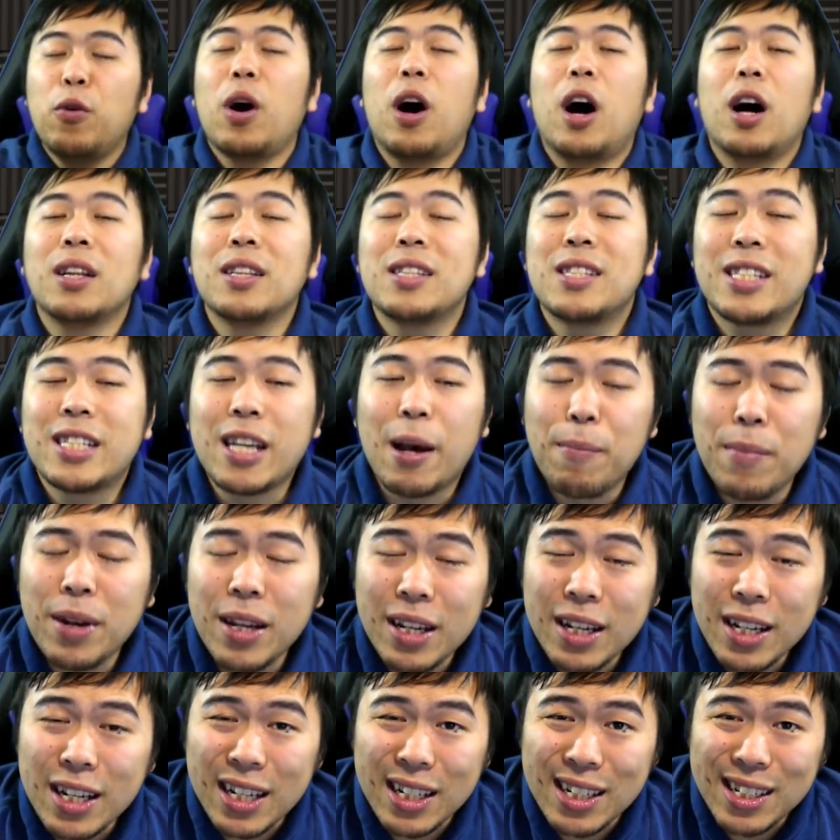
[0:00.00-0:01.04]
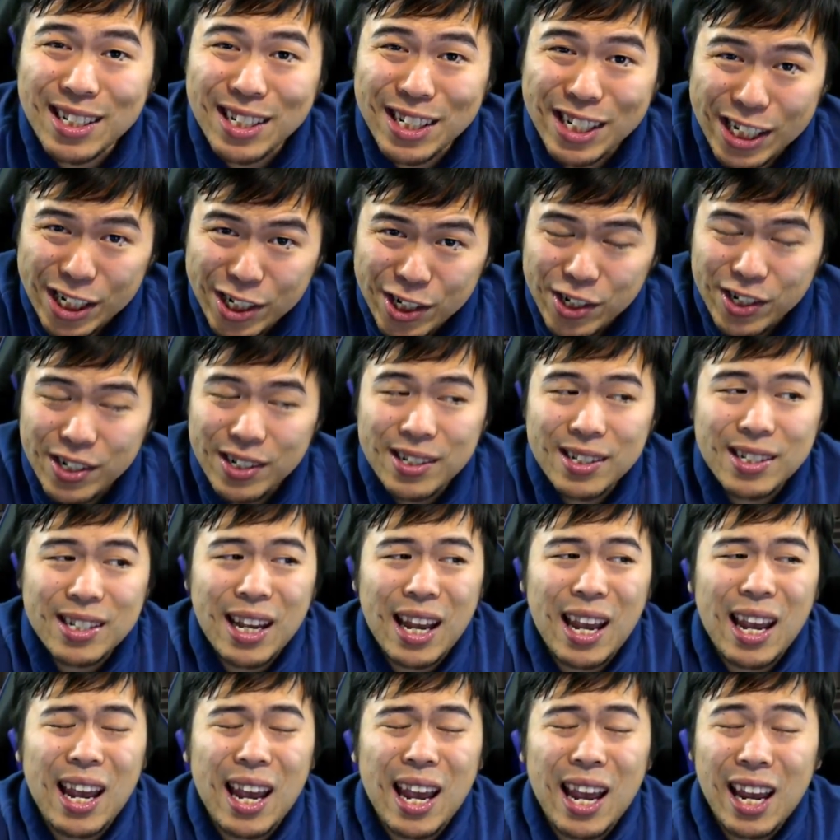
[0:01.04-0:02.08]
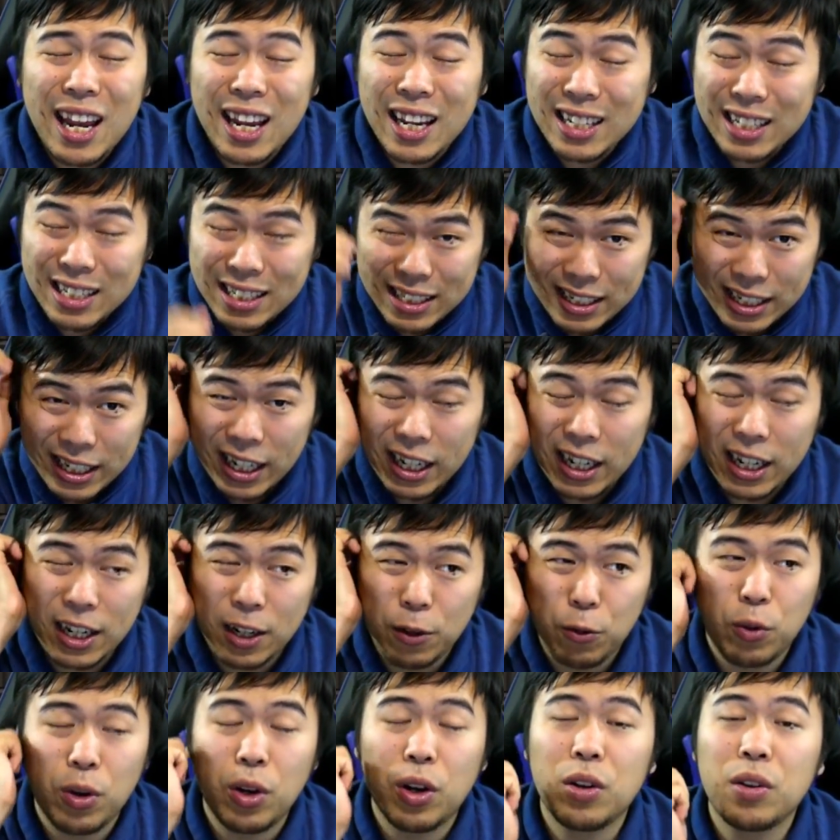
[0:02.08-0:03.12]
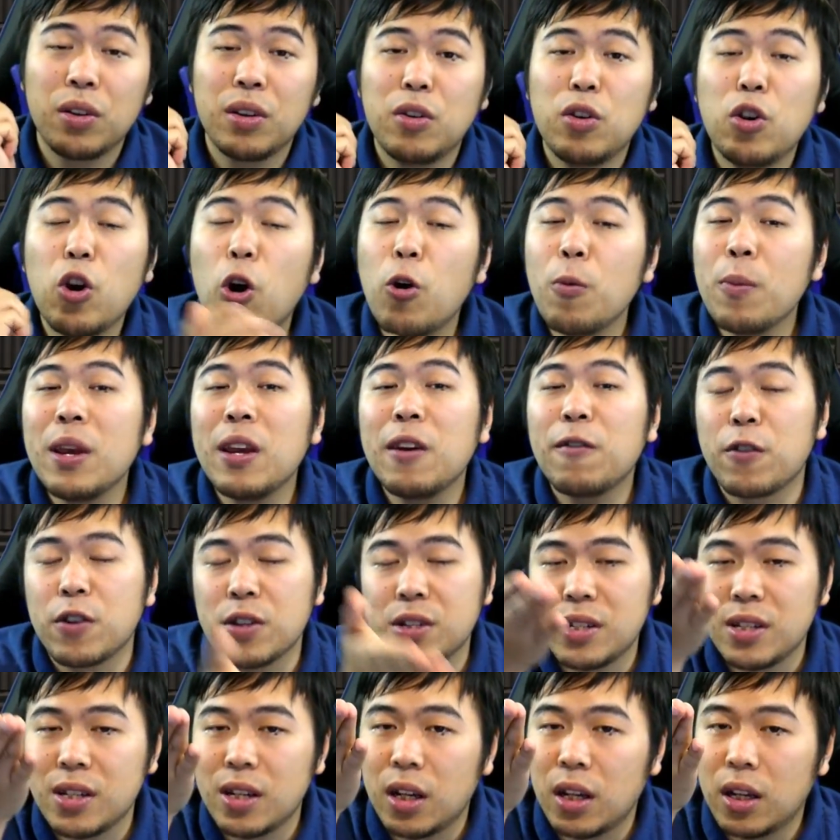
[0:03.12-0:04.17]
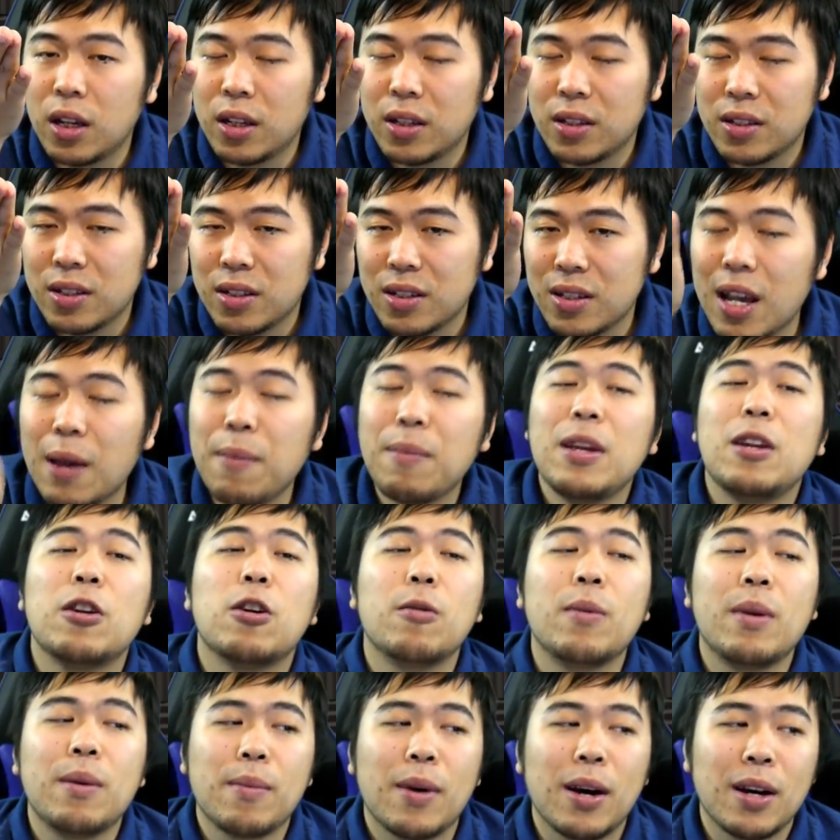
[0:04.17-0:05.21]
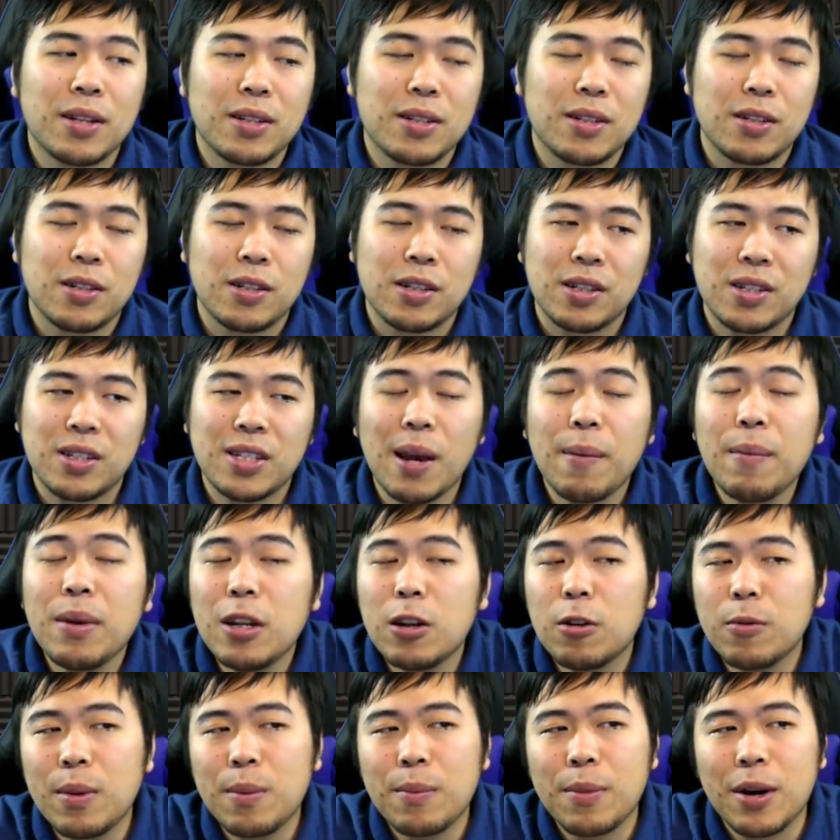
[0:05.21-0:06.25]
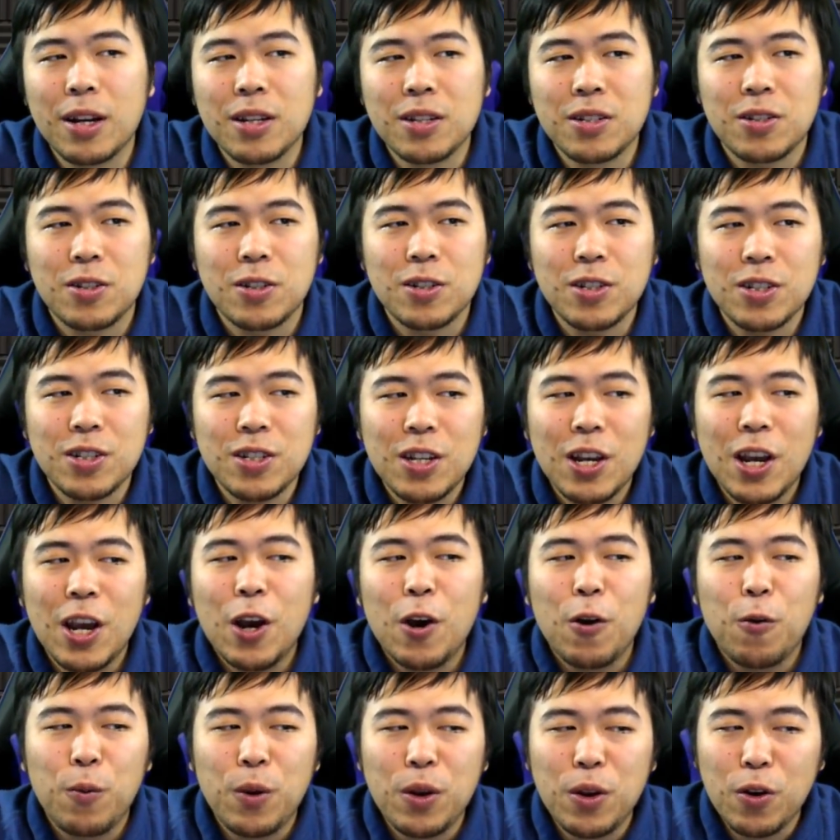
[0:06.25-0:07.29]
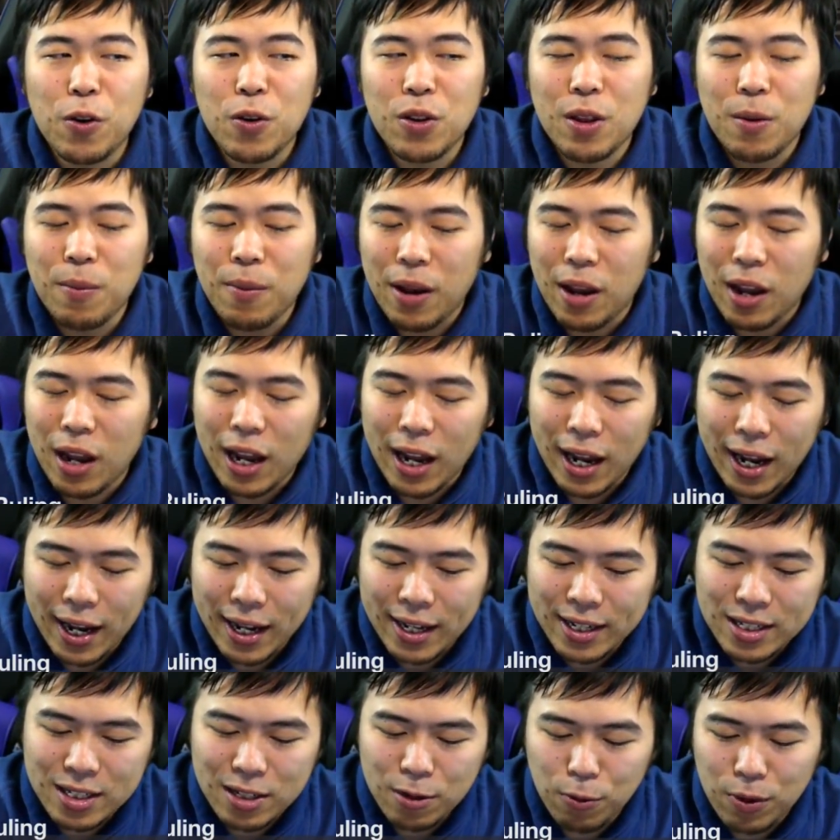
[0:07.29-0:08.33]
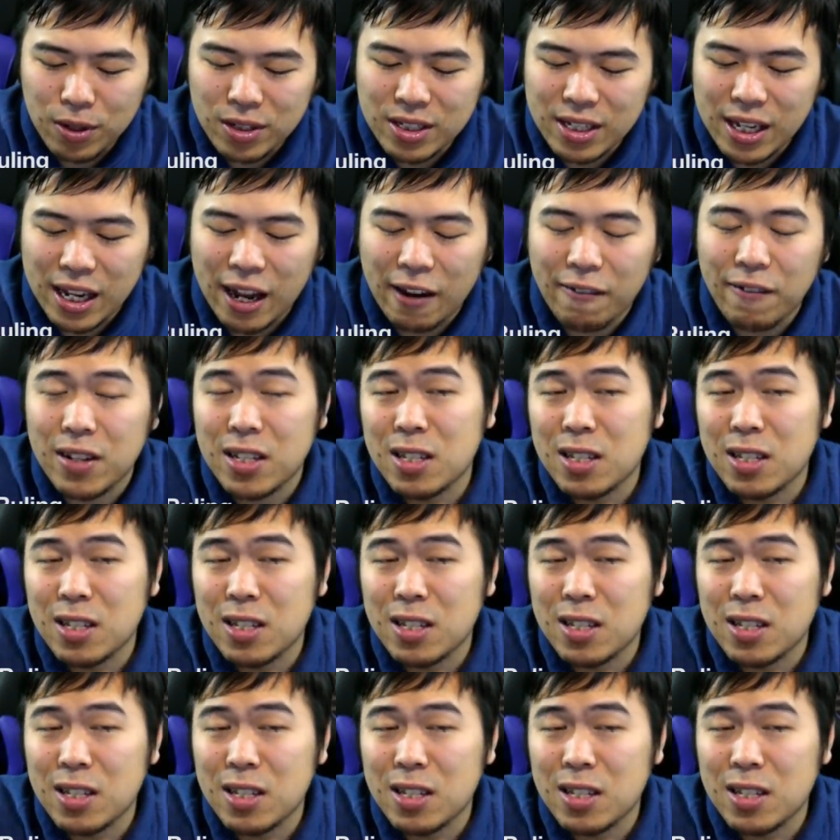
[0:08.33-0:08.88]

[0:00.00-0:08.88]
on summoning conditions and, well, Nomi versus Semi-Nomi monsters. Semi-Nomi monsters, we know them as the ones that have a